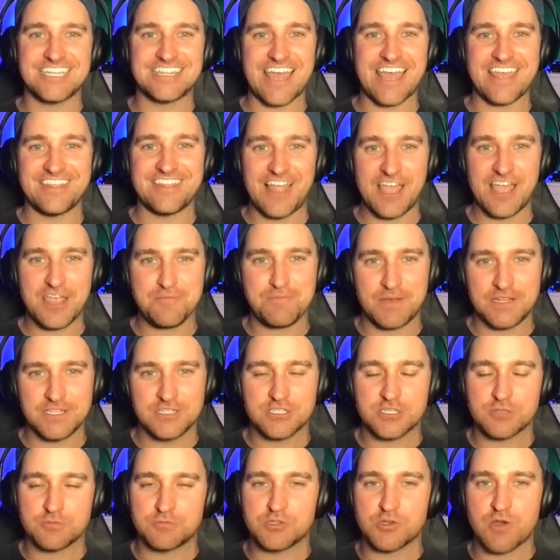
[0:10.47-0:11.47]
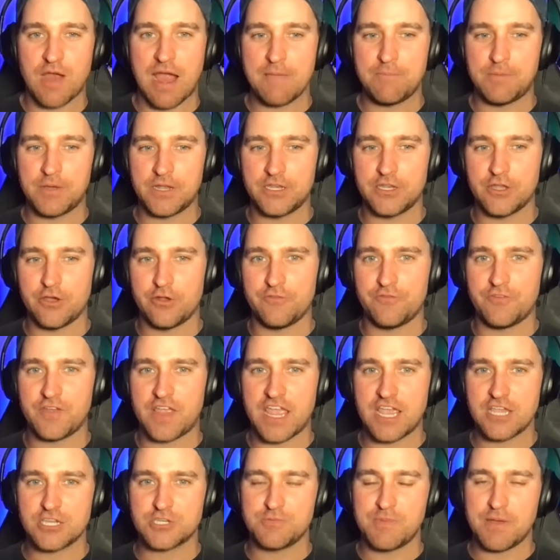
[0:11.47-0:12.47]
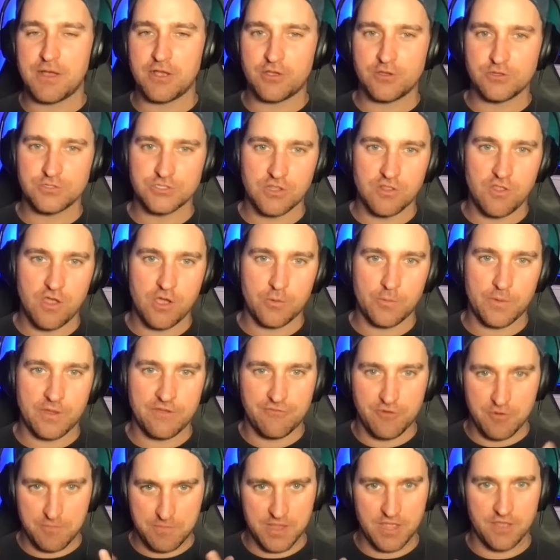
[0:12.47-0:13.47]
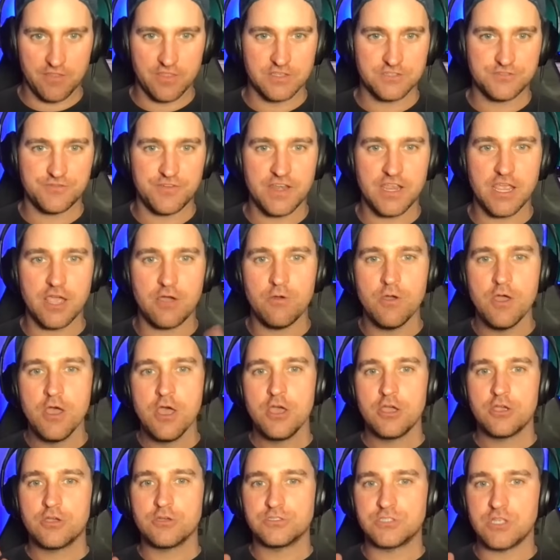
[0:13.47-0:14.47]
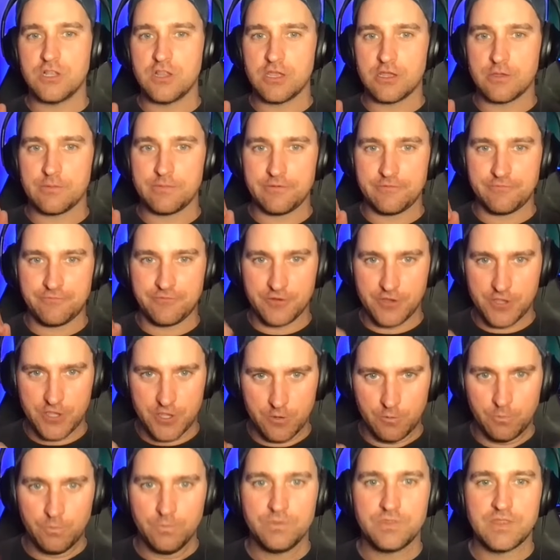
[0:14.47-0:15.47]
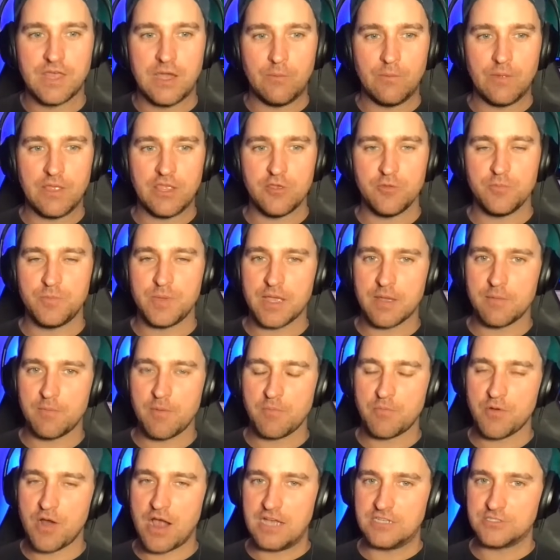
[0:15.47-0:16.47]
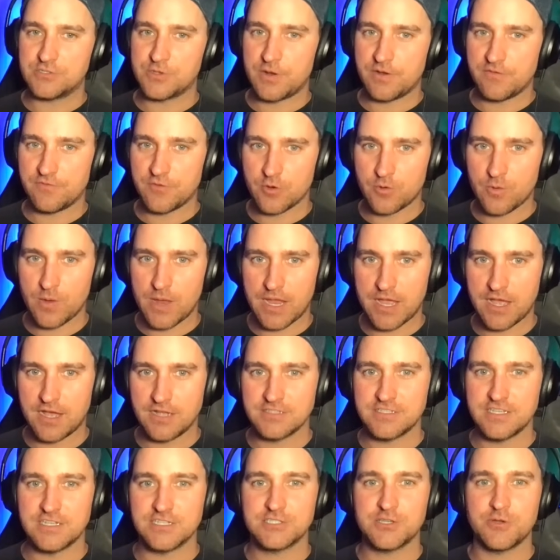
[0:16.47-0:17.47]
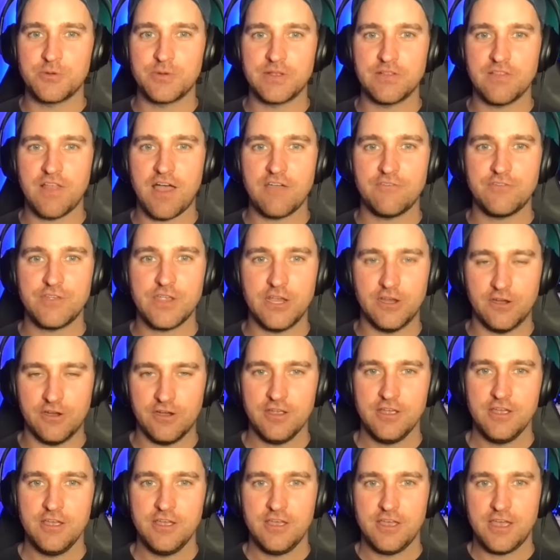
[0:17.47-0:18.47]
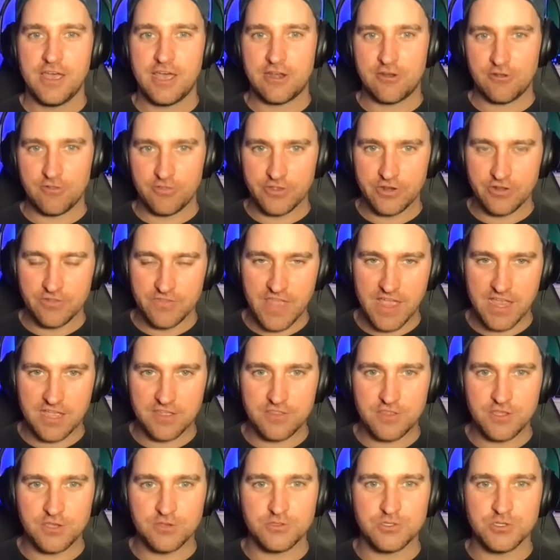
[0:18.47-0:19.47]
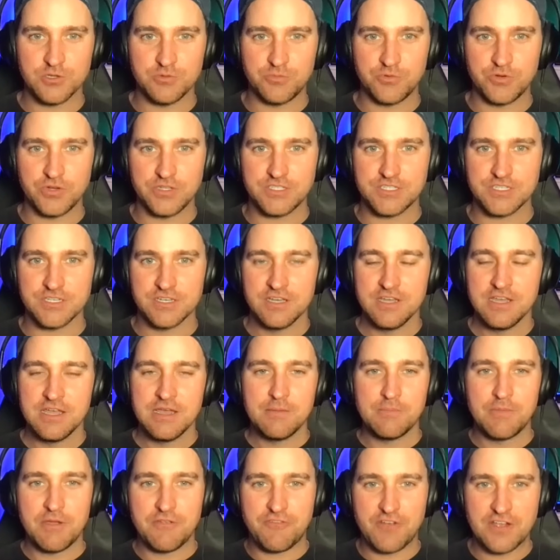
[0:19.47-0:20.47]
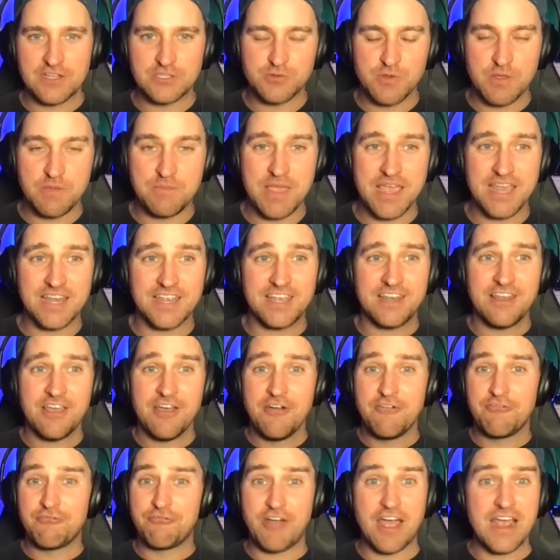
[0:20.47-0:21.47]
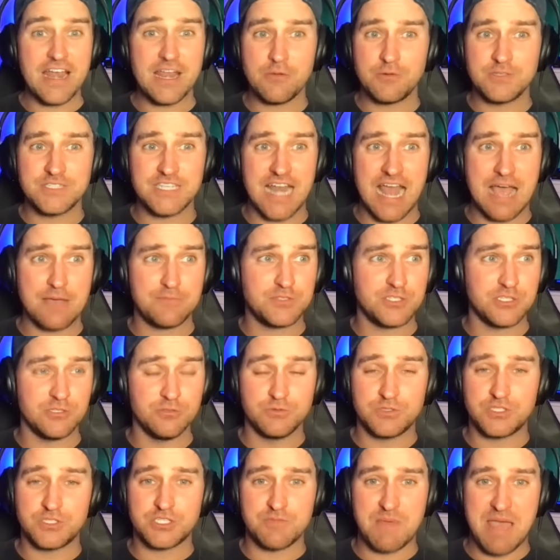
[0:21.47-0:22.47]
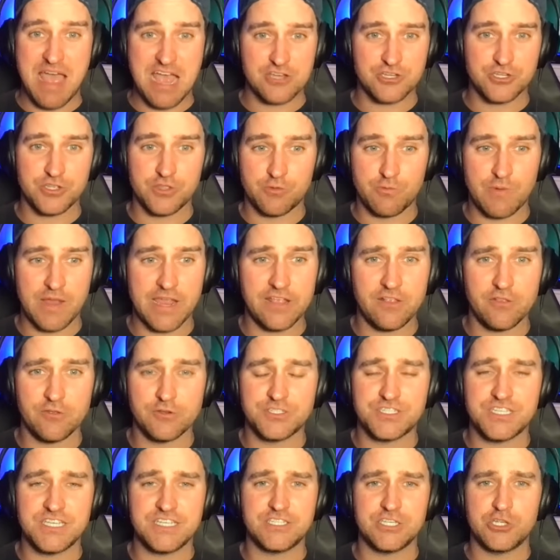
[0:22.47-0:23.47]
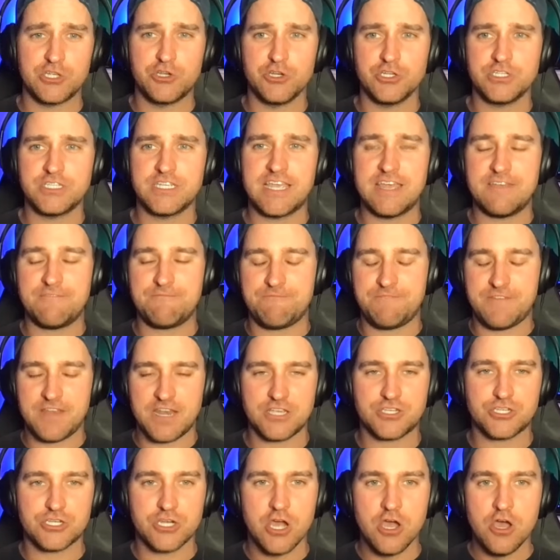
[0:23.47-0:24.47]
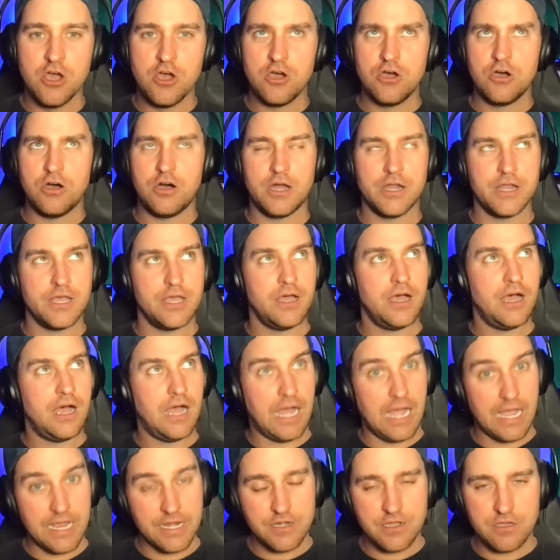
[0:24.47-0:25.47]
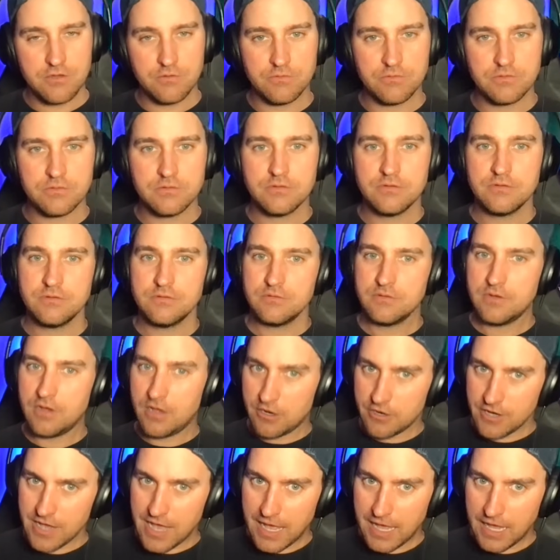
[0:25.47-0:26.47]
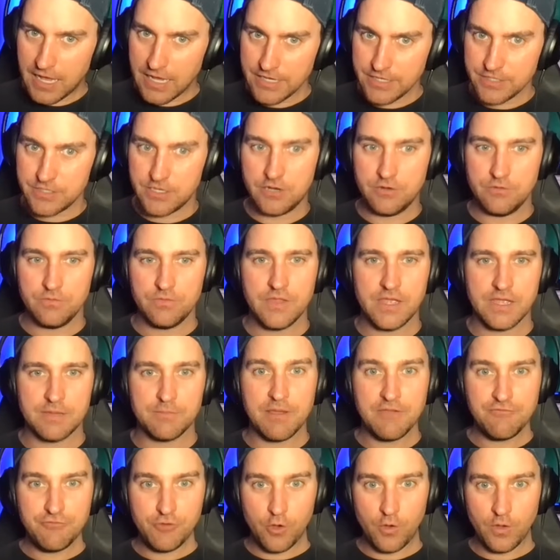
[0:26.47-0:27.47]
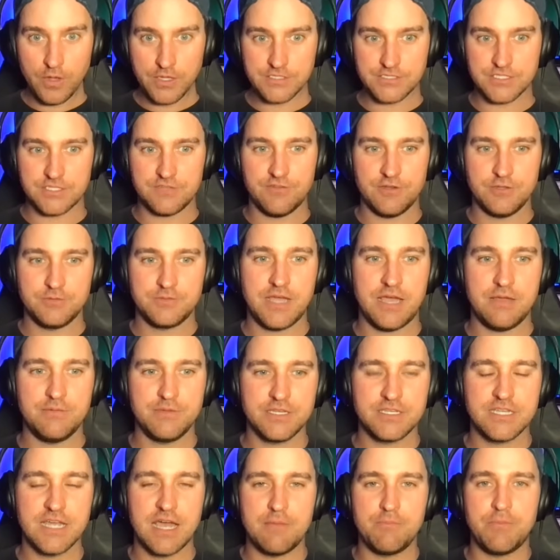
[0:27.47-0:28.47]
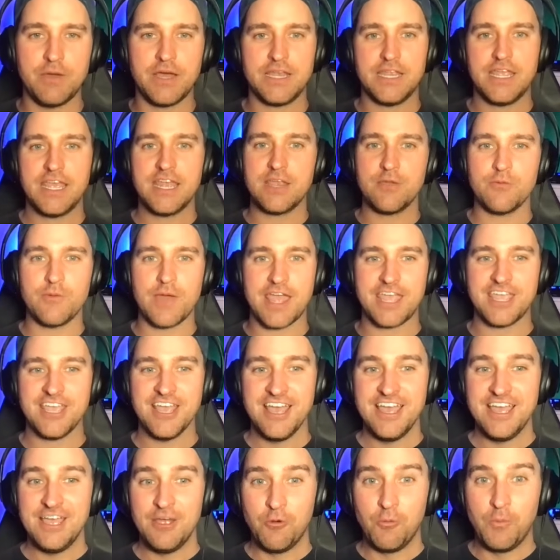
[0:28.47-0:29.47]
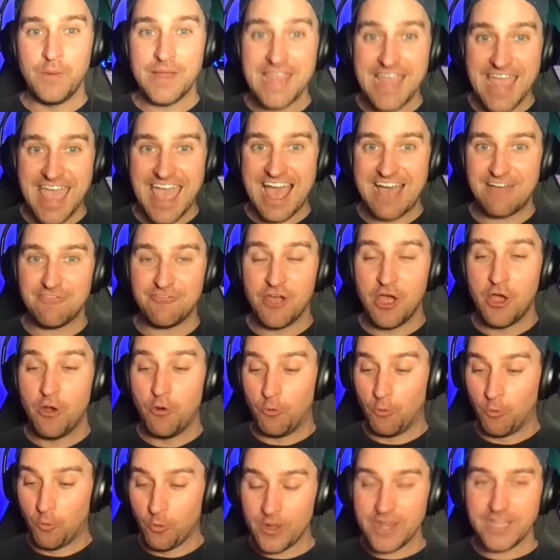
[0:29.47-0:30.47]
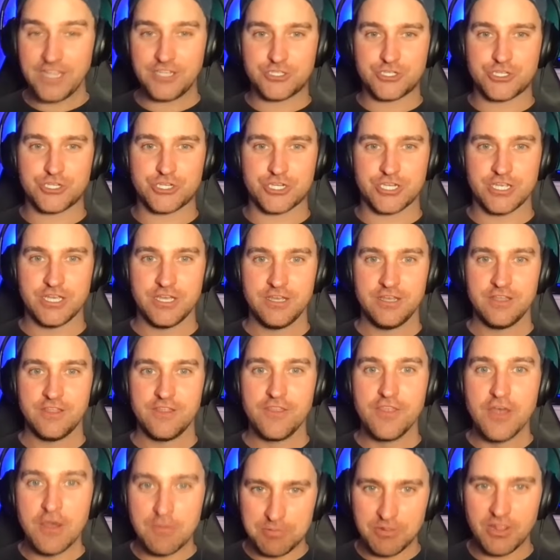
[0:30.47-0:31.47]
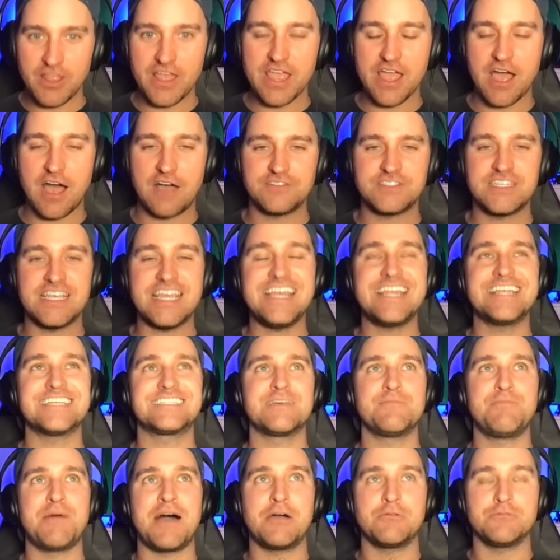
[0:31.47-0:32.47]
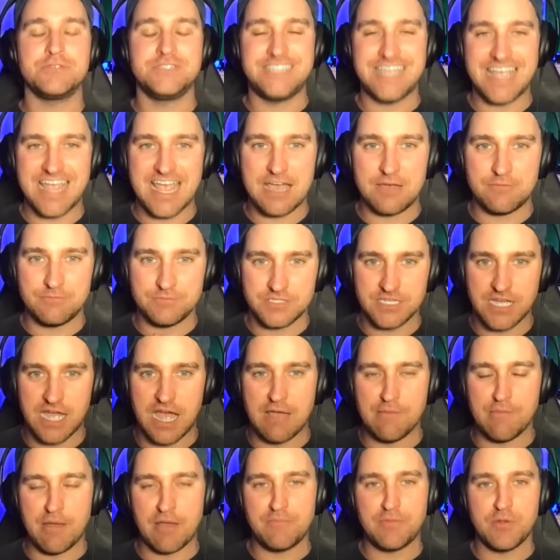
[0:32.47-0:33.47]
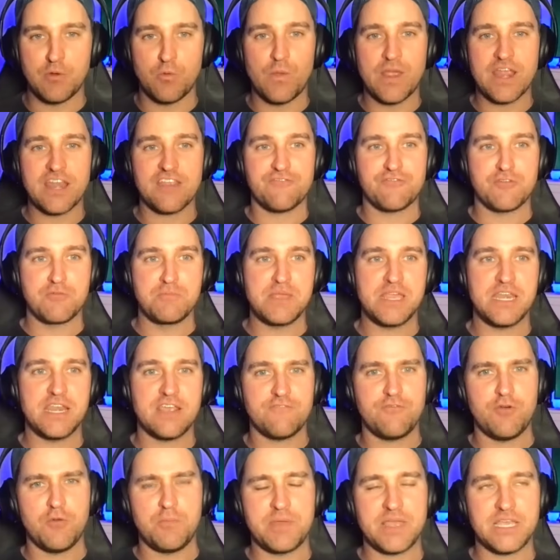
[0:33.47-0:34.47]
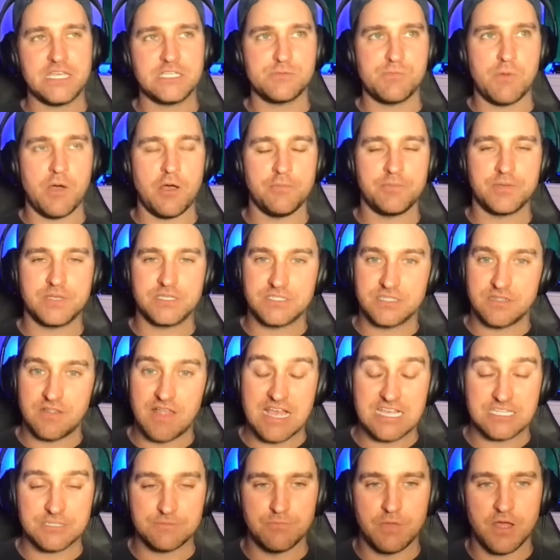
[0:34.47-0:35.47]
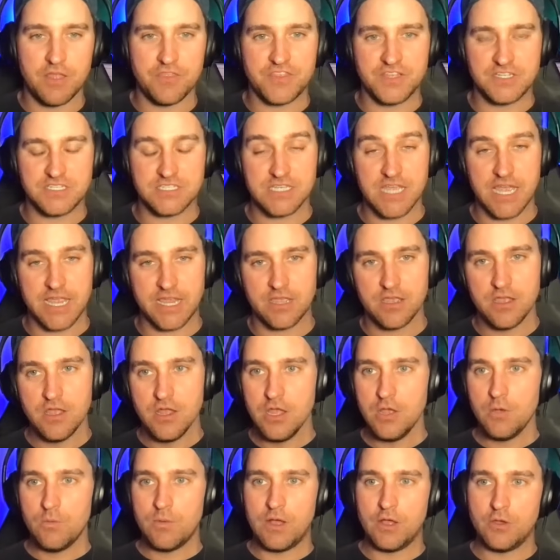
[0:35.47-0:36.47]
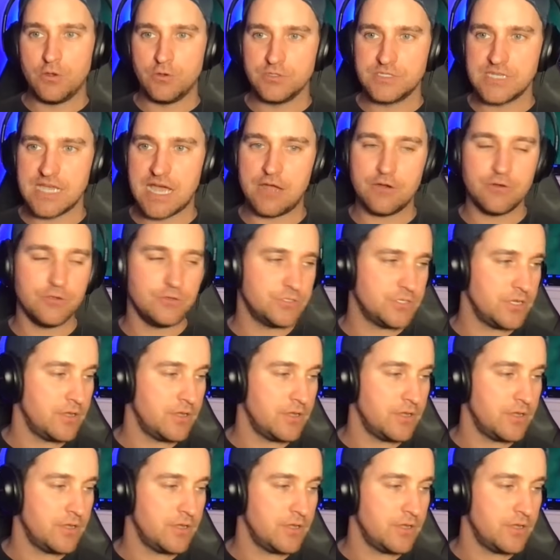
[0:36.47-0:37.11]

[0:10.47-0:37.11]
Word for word: Hit that like button, subscribe button, notification bell. Goes a long way for me on this video. Goes a long way for you. That way you become a press whenever great content is going live here at our little neck of the YouTube woods. My friends, we made it. Friday was an absolute smash in the regular season. Good to get finished on a high note, on a high note, like my voice from time to time. But anyway, we have reached the playoffs. It is about damn time. I've been waiting for meaningful baseball because the last month it's like, well, who's out?